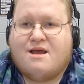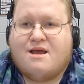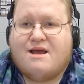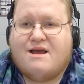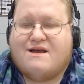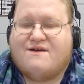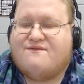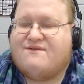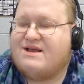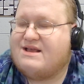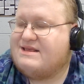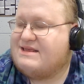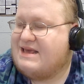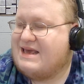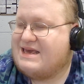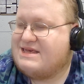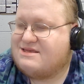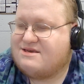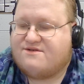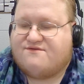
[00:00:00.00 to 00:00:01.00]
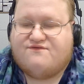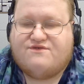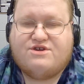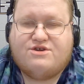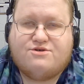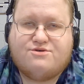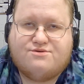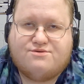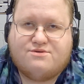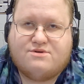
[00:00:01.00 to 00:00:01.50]
a fantastic
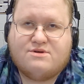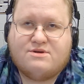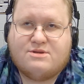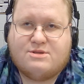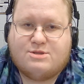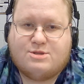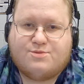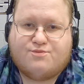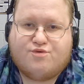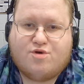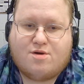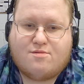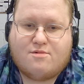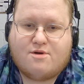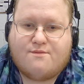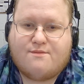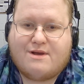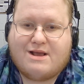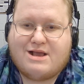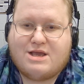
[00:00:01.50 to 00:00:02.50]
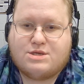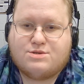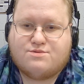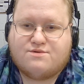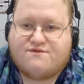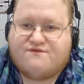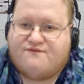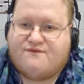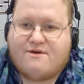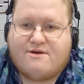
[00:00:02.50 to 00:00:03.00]
feud. The promo bouts were
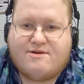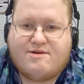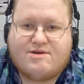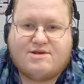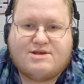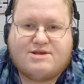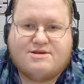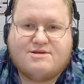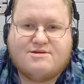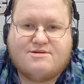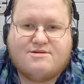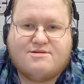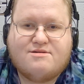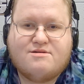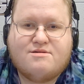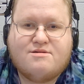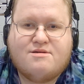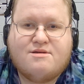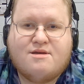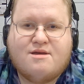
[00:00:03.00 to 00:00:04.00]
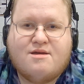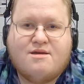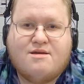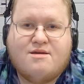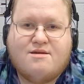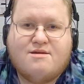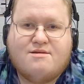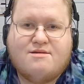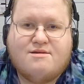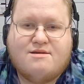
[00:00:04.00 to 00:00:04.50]
very good.
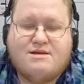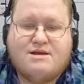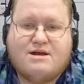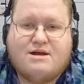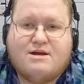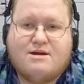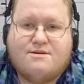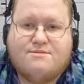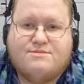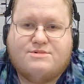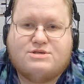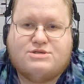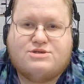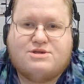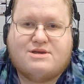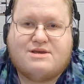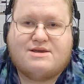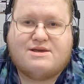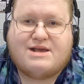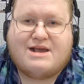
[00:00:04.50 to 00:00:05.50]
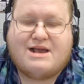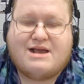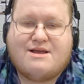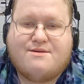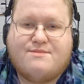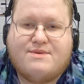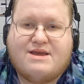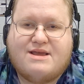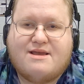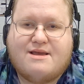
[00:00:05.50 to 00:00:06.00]
Um, it
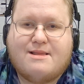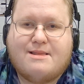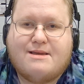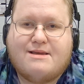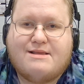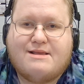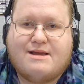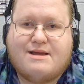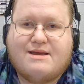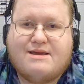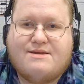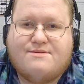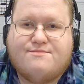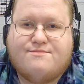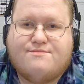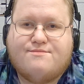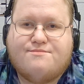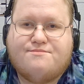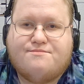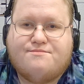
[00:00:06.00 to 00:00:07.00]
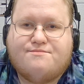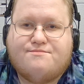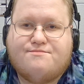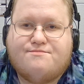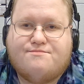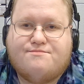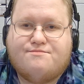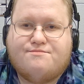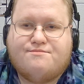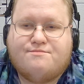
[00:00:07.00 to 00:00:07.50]
kind of made LA Knight
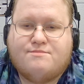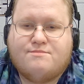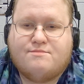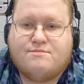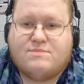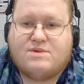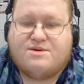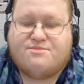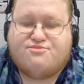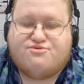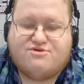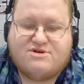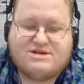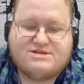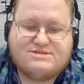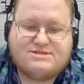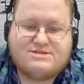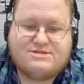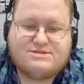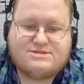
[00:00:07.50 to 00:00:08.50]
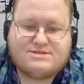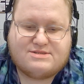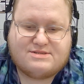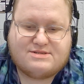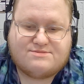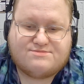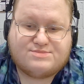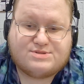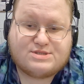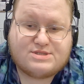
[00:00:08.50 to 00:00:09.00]
a presence
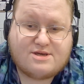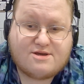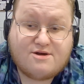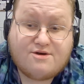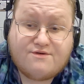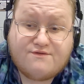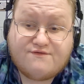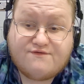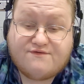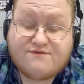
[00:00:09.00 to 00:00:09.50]
himself.